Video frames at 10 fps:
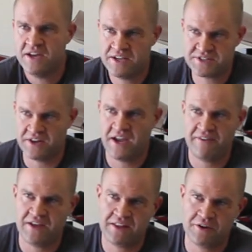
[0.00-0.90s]
It's going to
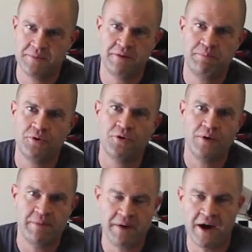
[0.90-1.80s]
have that little bit of pull
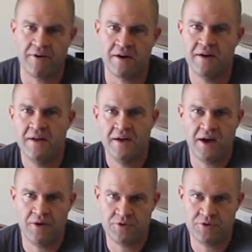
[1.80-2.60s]
away power uh,